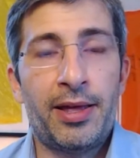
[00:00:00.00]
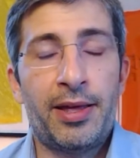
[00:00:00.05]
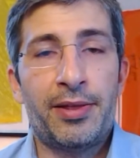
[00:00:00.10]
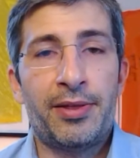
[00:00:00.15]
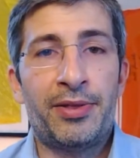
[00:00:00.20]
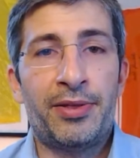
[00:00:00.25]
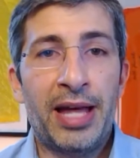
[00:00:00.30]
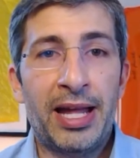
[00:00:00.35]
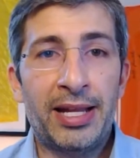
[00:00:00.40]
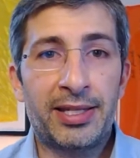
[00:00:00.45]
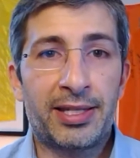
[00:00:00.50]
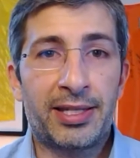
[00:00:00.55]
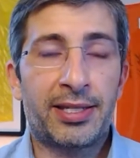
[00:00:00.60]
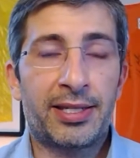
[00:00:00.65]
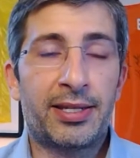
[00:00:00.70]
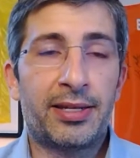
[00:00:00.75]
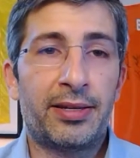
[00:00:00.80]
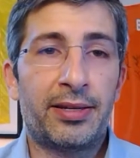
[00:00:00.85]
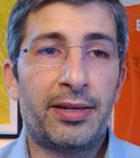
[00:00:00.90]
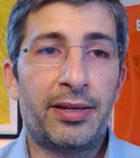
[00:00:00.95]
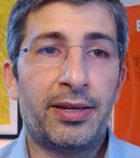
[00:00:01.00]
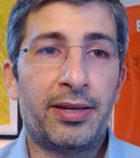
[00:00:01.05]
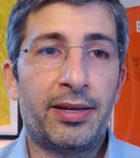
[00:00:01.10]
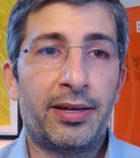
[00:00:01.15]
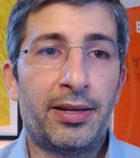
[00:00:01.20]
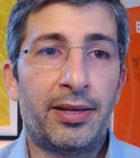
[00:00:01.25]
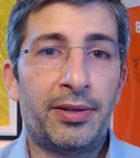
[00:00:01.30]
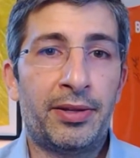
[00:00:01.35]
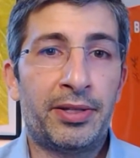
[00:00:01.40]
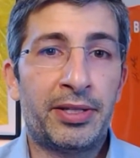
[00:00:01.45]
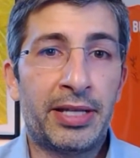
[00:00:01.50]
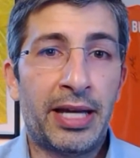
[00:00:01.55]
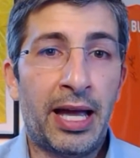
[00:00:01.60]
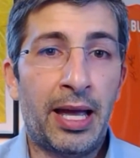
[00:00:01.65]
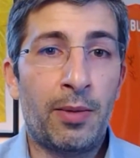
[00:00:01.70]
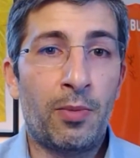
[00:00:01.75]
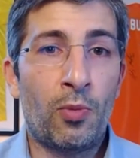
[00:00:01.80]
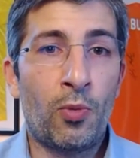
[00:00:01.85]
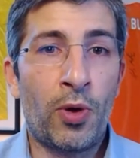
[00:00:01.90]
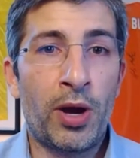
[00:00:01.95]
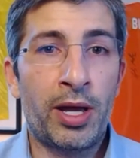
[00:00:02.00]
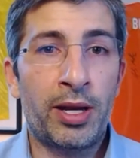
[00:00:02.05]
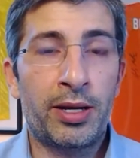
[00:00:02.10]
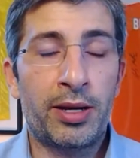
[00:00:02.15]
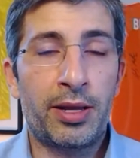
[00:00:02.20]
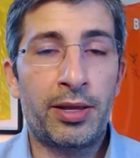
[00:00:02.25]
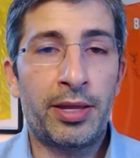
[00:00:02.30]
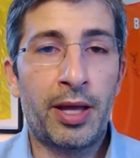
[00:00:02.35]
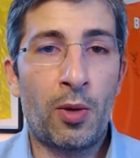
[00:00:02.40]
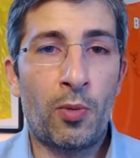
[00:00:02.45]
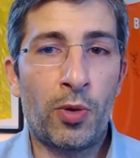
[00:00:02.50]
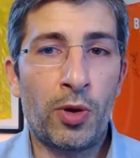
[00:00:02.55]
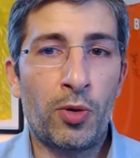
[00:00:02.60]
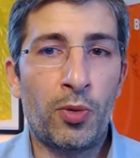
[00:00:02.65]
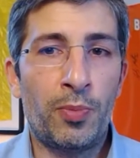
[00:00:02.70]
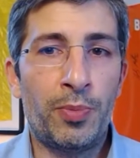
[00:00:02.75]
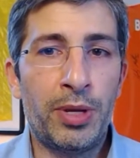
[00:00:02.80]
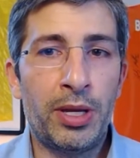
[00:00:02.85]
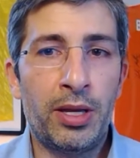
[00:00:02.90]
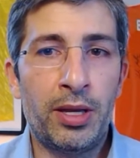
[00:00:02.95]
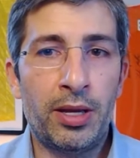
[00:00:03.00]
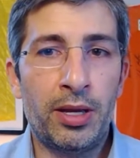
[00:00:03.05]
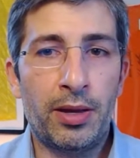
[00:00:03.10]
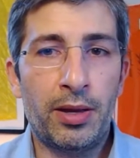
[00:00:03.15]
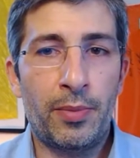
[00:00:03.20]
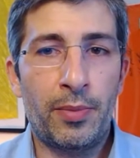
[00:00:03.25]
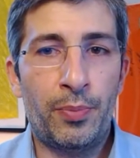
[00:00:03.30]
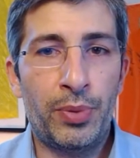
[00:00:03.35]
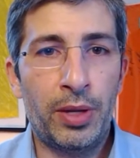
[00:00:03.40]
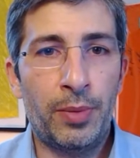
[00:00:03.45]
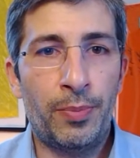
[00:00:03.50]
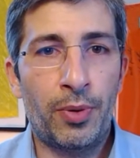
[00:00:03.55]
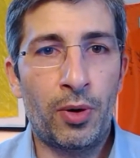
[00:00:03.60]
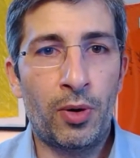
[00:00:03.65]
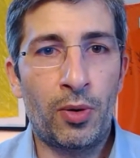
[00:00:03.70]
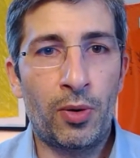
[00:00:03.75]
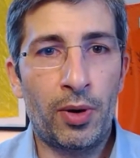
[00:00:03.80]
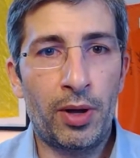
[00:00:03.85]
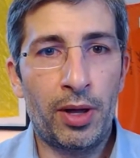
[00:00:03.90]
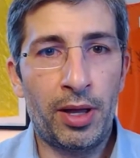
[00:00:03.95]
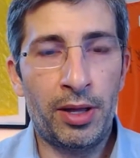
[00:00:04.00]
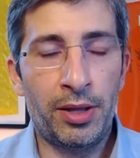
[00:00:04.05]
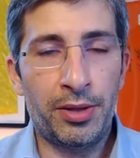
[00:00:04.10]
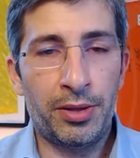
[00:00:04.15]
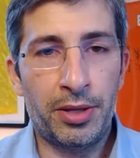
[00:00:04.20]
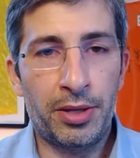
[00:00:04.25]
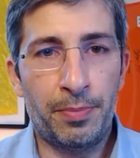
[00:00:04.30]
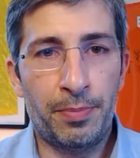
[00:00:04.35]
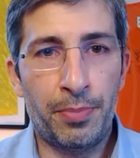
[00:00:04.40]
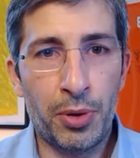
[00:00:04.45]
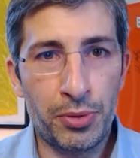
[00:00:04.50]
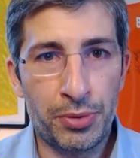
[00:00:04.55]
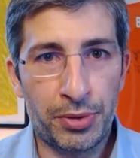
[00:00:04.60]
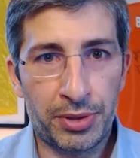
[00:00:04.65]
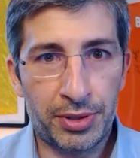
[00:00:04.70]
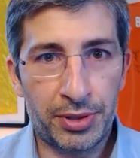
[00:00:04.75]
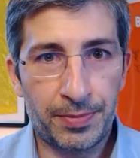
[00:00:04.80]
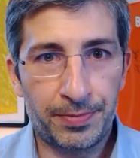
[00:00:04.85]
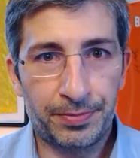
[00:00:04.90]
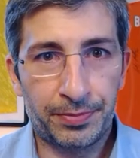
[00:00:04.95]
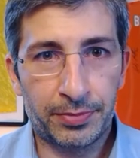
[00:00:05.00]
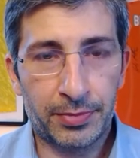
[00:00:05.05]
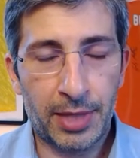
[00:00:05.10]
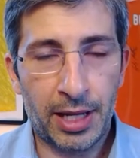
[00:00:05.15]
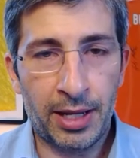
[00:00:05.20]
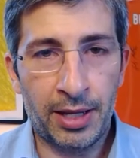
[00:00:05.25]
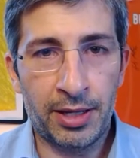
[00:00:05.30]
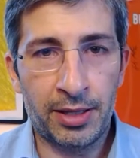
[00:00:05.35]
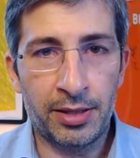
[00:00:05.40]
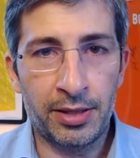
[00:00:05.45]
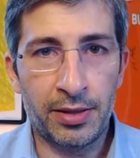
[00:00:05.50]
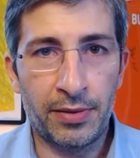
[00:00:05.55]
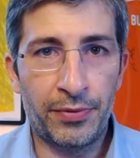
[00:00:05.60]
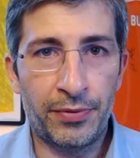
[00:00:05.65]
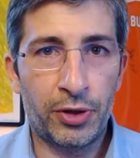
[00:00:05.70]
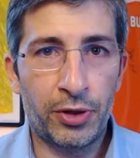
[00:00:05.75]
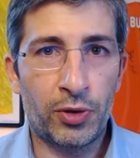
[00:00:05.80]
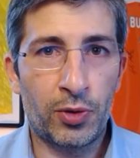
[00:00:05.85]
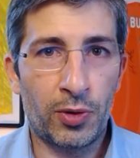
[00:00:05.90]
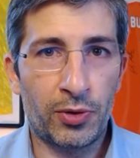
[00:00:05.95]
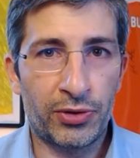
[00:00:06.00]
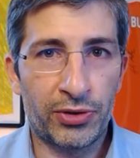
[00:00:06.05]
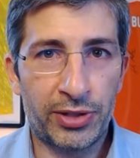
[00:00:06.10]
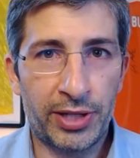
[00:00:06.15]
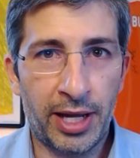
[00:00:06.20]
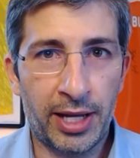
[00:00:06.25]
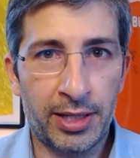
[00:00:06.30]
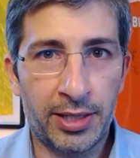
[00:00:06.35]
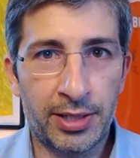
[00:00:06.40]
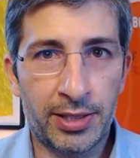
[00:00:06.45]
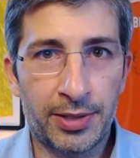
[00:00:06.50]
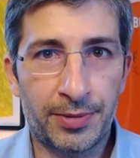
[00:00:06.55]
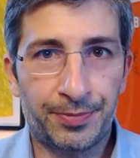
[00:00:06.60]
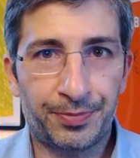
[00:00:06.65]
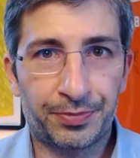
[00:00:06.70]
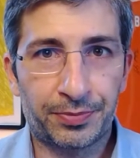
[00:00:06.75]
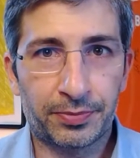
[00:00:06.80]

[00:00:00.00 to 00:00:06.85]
That's the time when there will be people in the booths, in the virtual stands,